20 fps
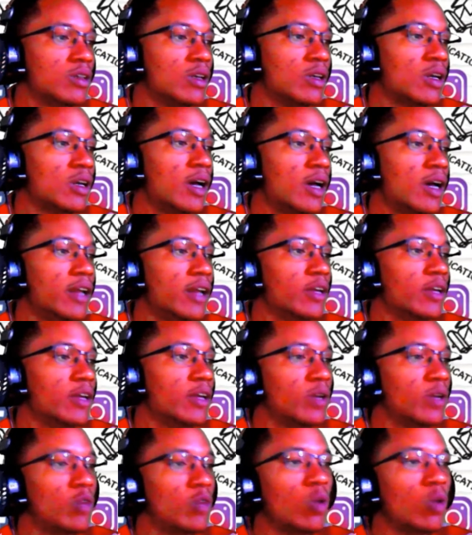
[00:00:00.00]
and then we have
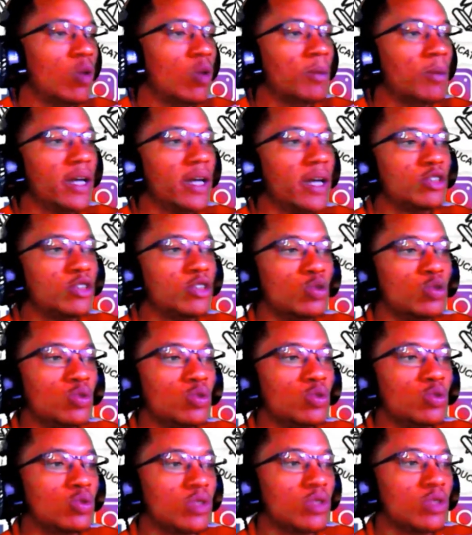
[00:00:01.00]
1 by 2,
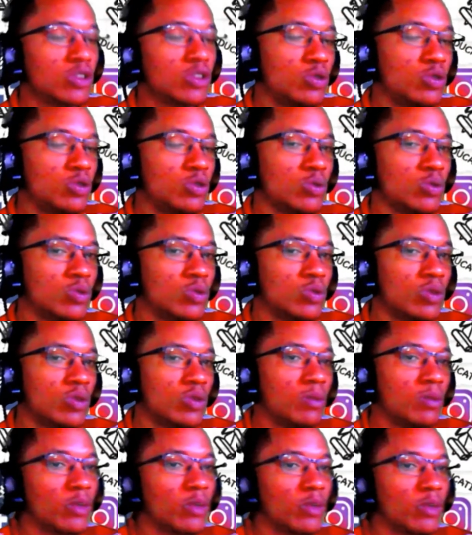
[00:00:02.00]
it's 2. We're
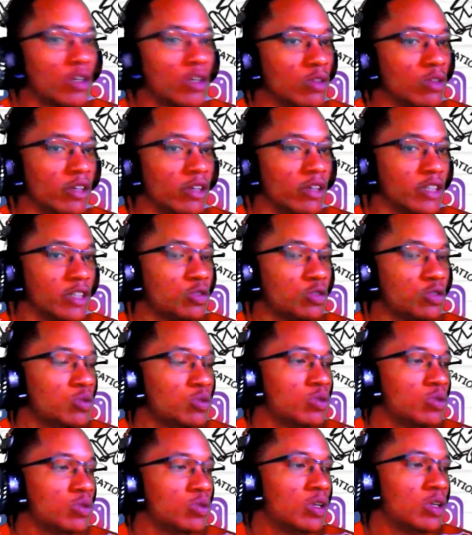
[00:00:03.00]
not going to write 2,
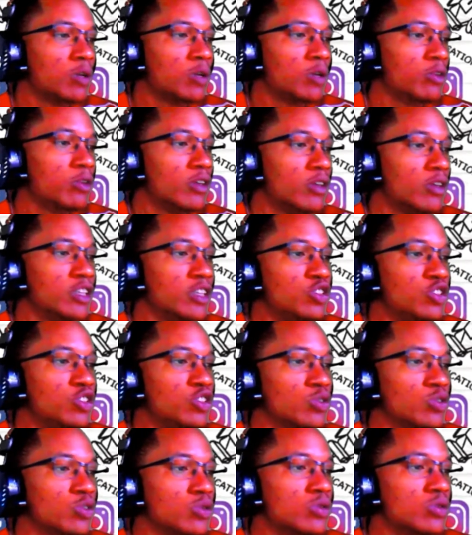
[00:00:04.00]
we're going to write
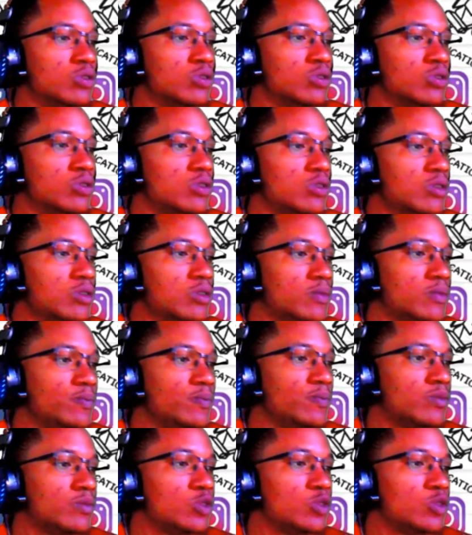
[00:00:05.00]
0,
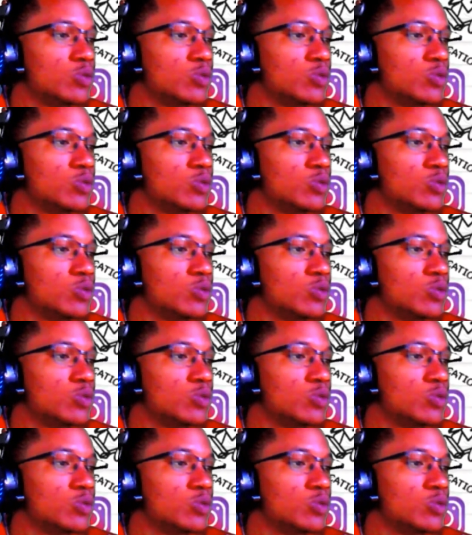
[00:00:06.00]
2.